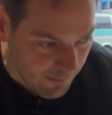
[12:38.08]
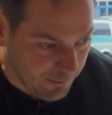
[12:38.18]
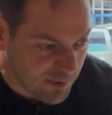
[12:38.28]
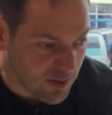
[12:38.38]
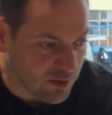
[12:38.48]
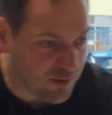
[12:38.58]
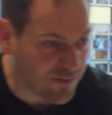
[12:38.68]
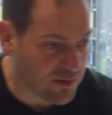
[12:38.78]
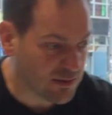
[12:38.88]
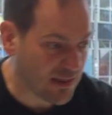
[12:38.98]

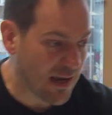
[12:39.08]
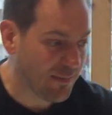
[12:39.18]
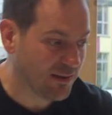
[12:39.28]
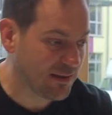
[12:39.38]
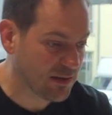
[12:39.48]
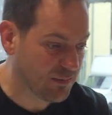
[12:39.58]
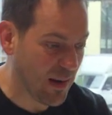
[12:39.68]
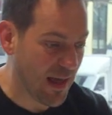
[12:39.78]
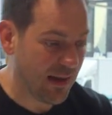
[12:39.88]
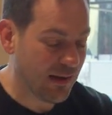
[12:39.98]
Beautiful table
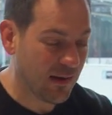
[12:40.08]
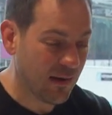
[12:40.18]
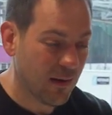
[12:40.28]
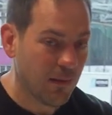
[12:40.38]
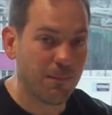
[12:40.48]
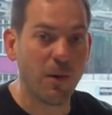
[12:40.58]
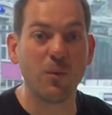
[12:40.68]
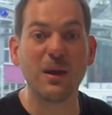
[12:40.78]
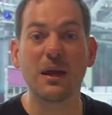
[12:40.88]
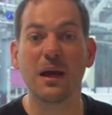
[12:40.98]
display, but
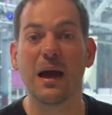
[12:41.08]
we